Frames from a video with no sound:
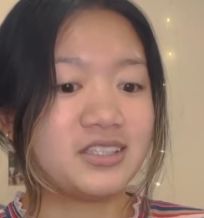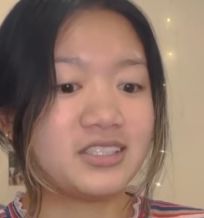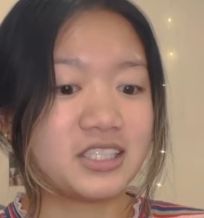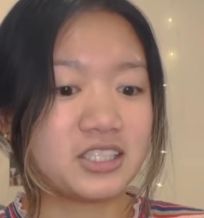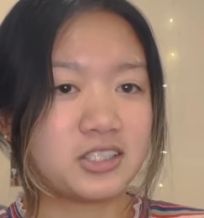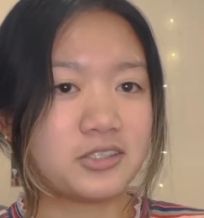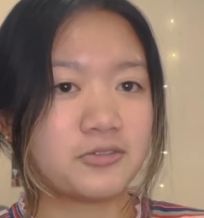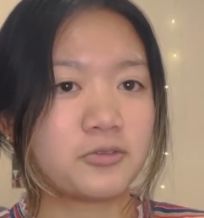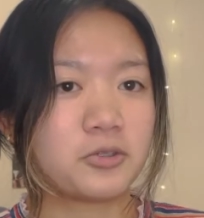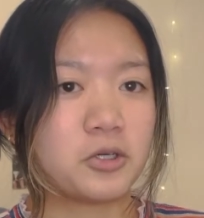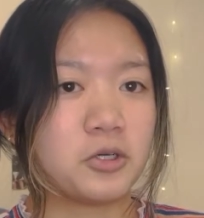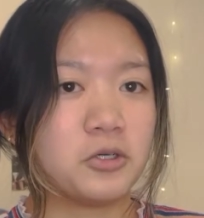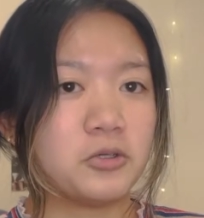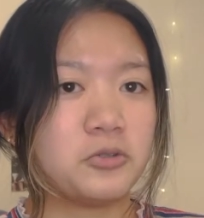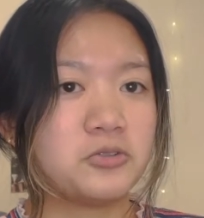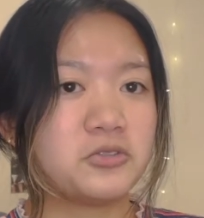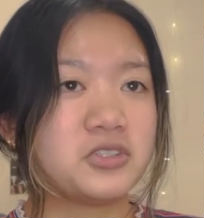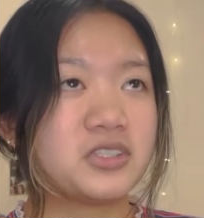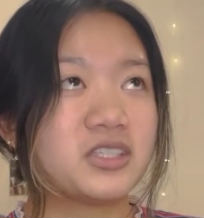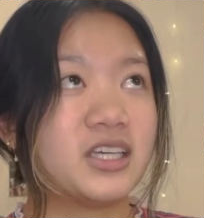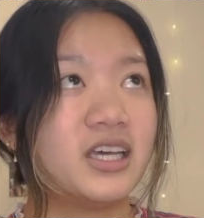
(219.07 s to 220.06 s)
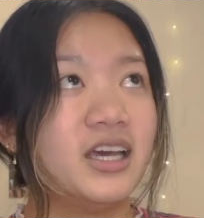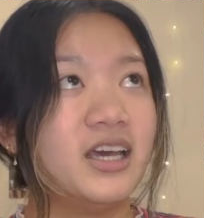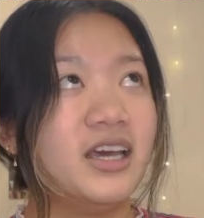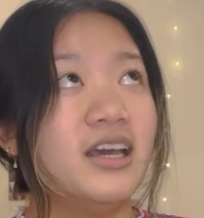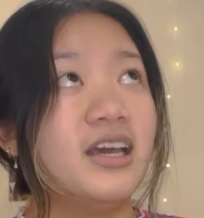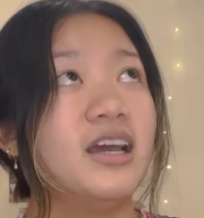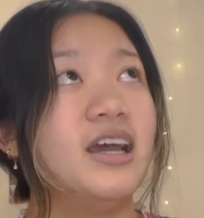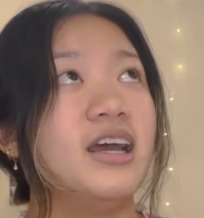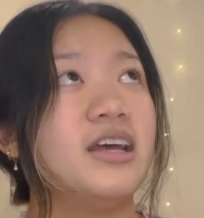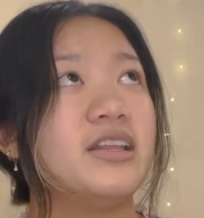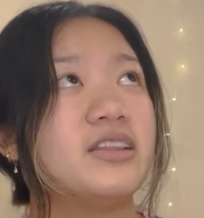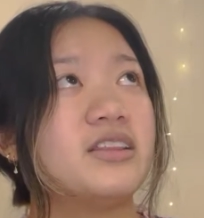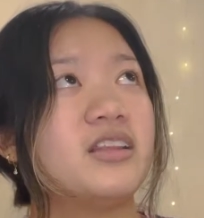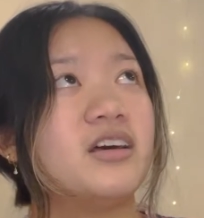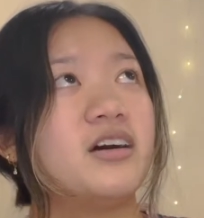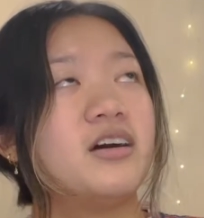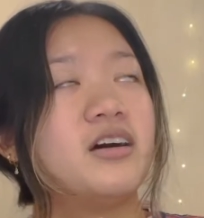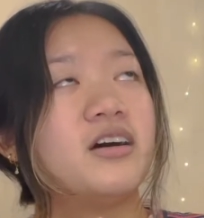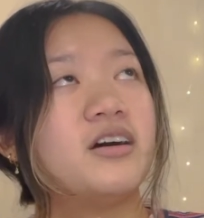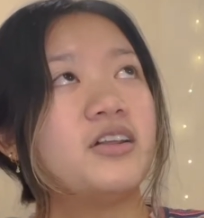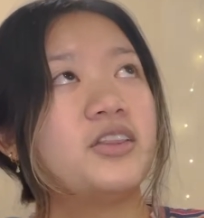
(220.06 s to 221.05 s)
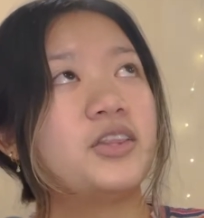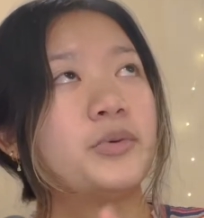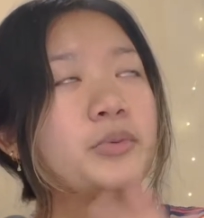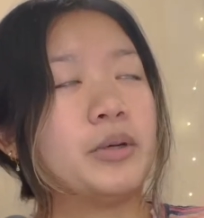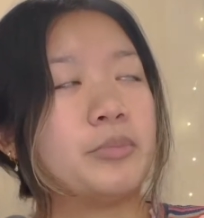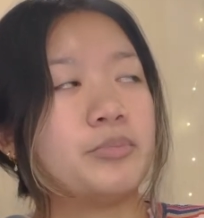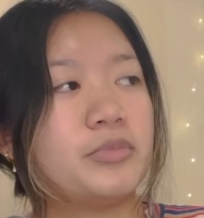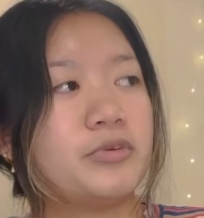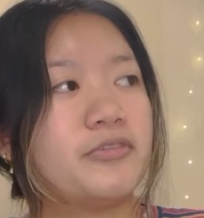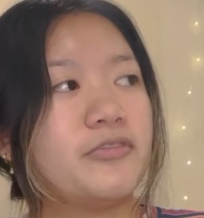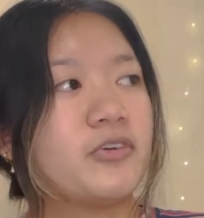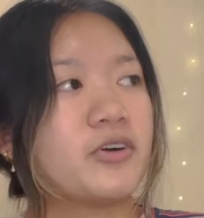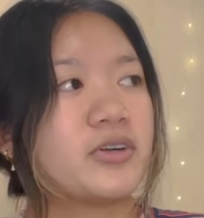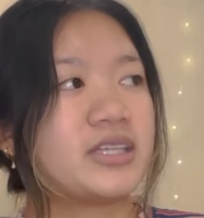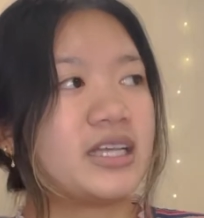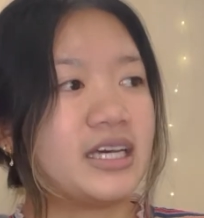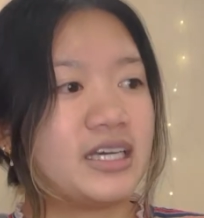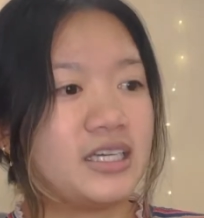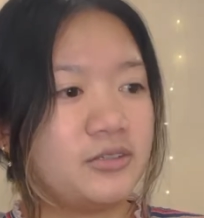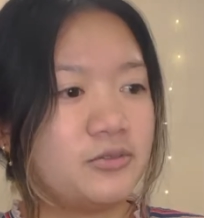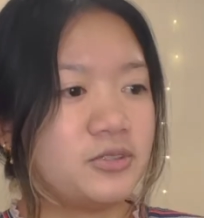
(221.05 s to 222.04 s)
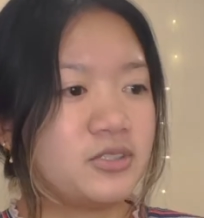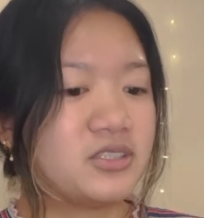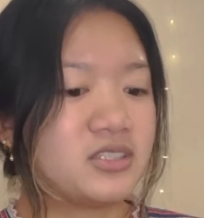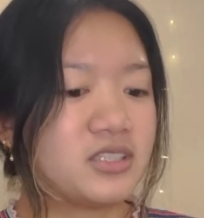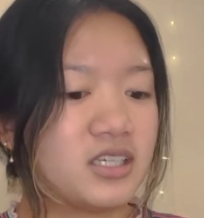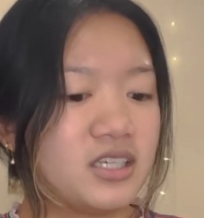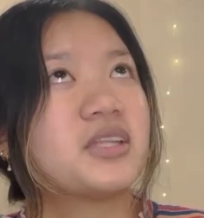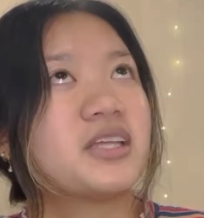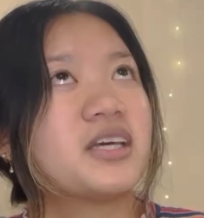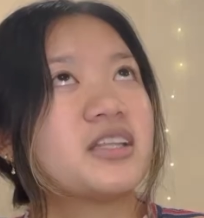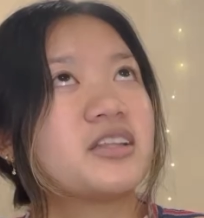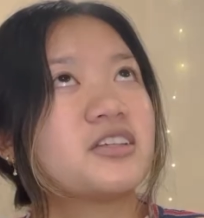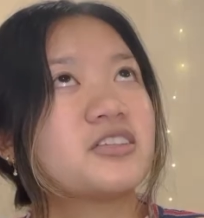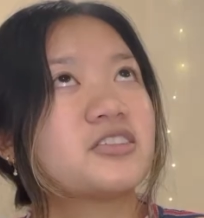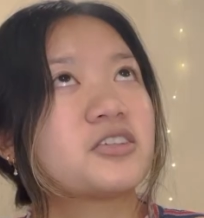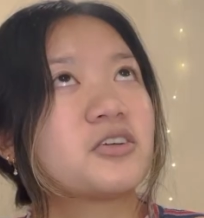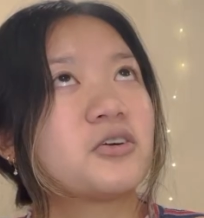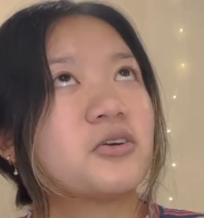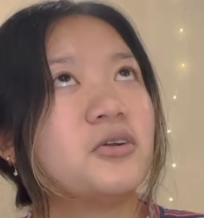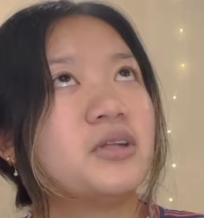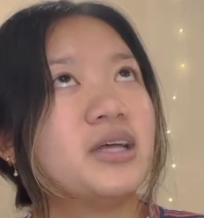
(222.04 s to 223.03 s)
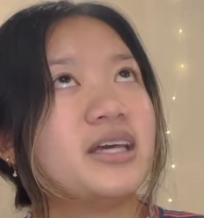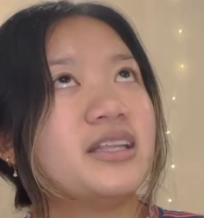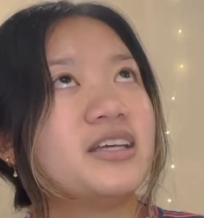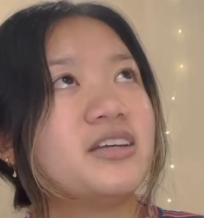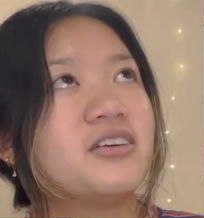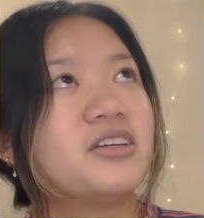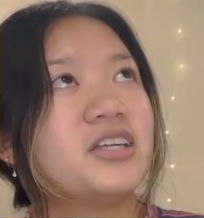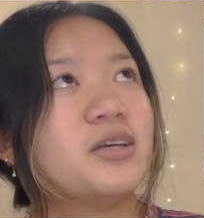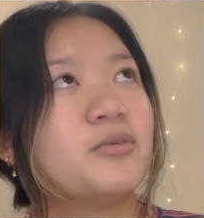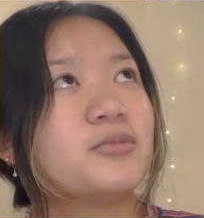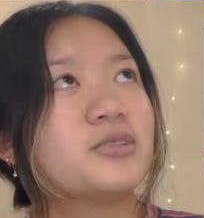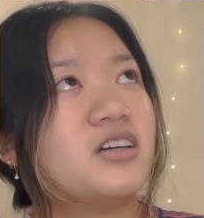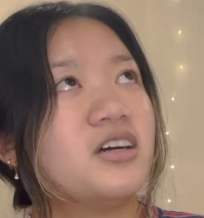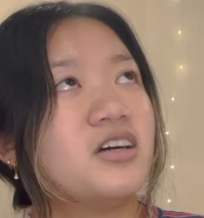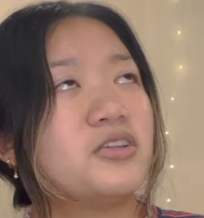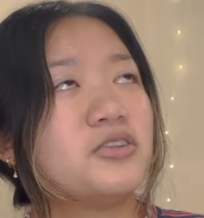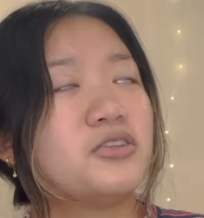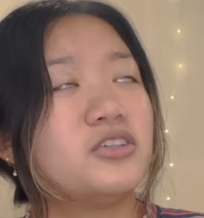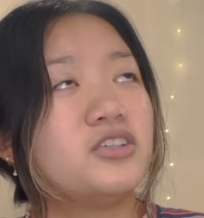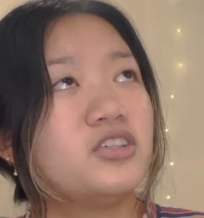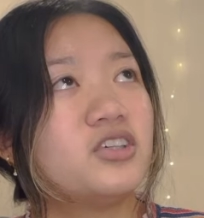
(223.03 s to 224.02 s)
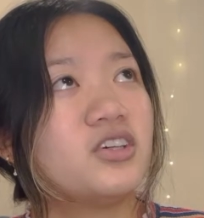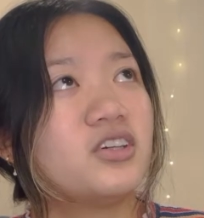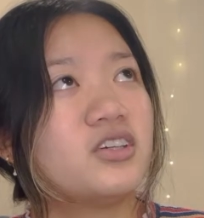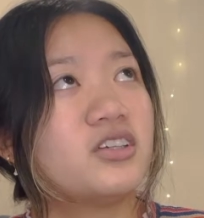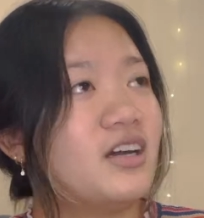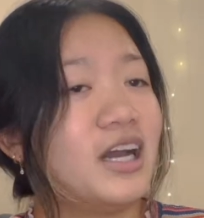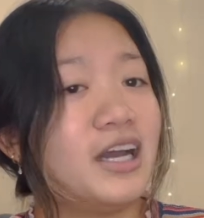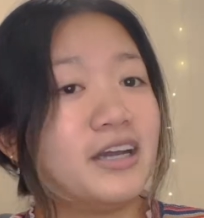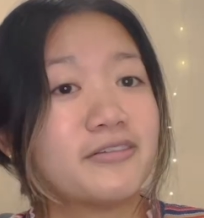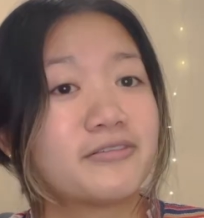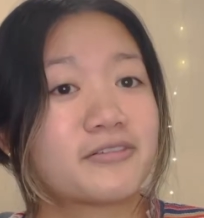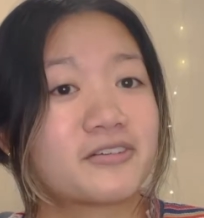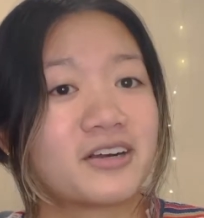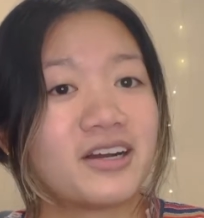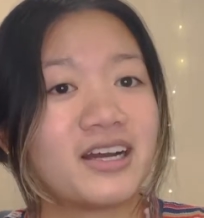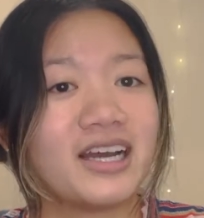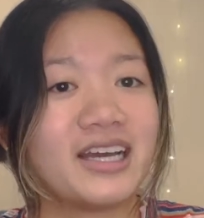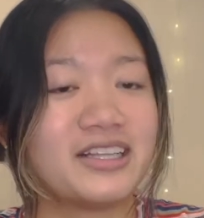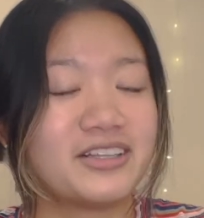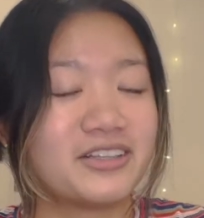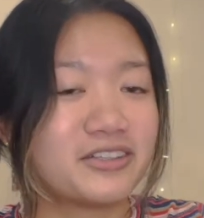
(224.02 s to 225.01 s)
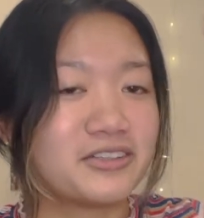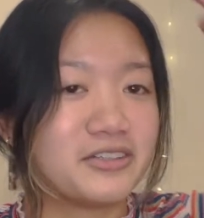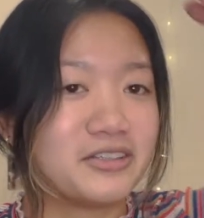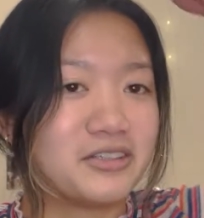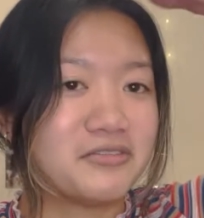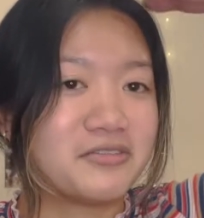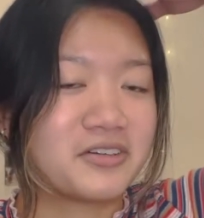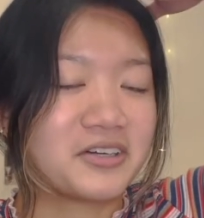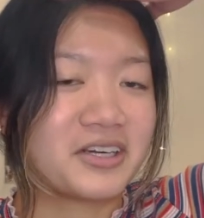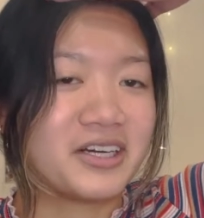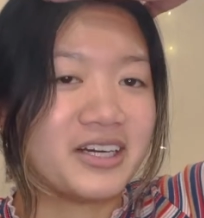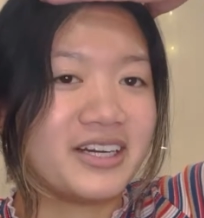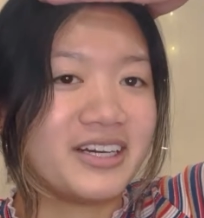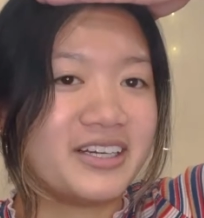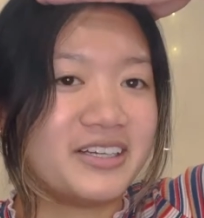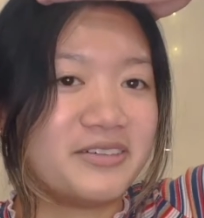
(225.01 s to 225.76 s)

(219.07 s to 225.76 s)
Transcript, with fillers: Six of Crows and the the one before that it was like this girl i think her name was alicia i forgot i literally forgot